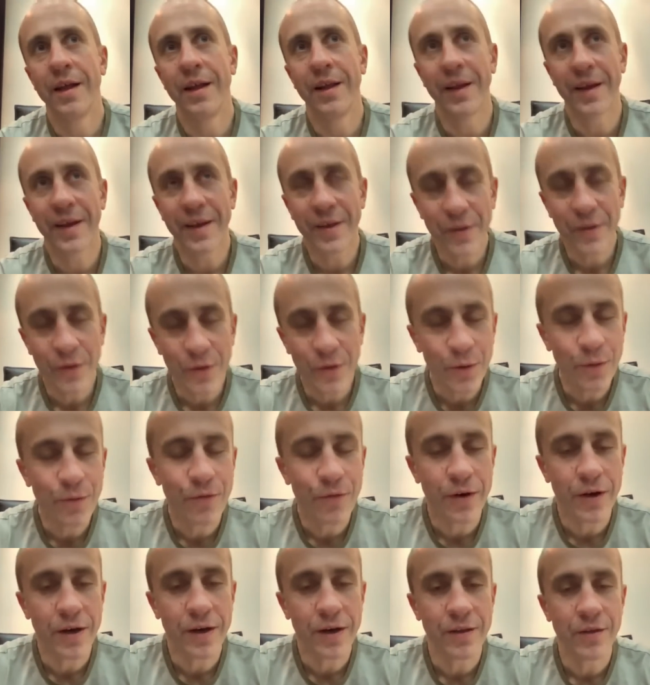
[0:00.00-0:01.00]
like new
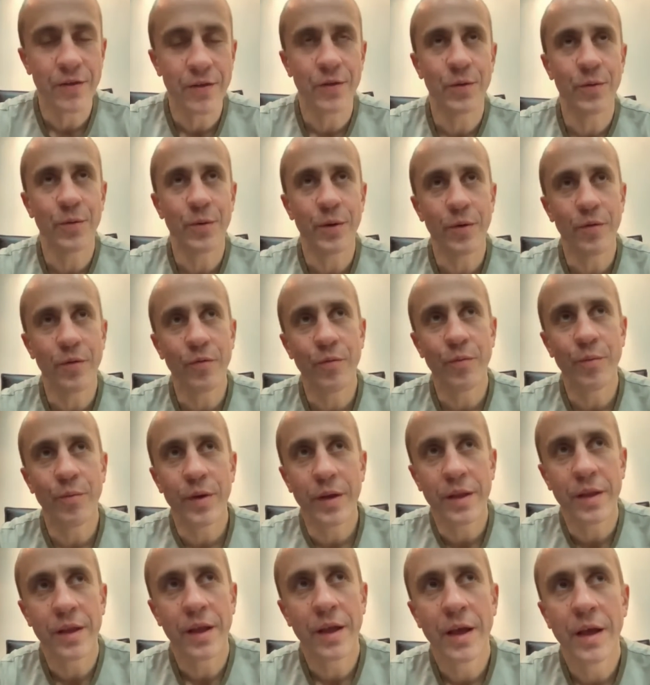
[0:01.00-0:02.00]
FUD. So we've
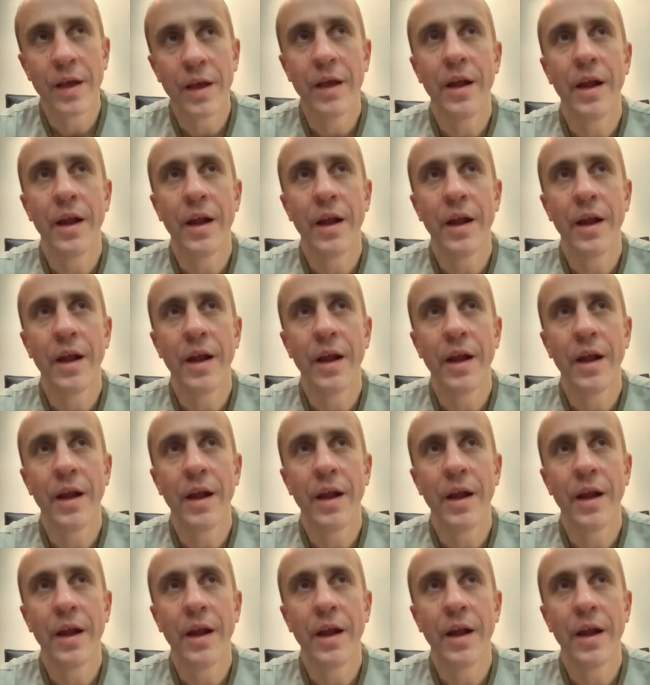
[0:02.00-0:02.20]
been